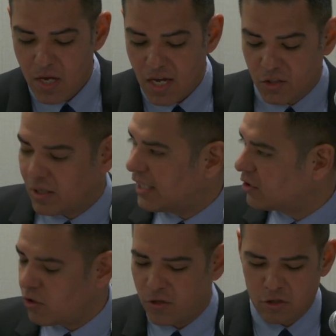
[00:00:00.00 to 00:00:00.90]
And so I'd like to
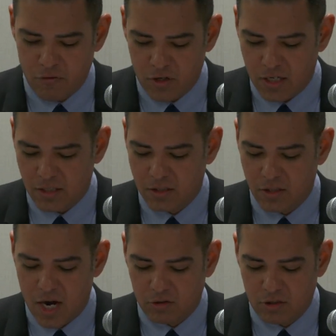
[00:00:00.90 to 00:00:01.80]
turn this over to
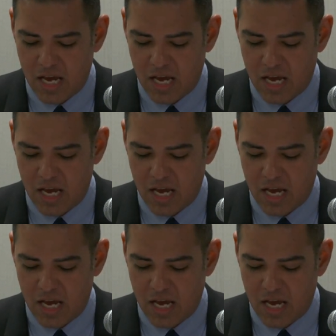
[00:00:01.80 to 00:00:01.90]
Dr.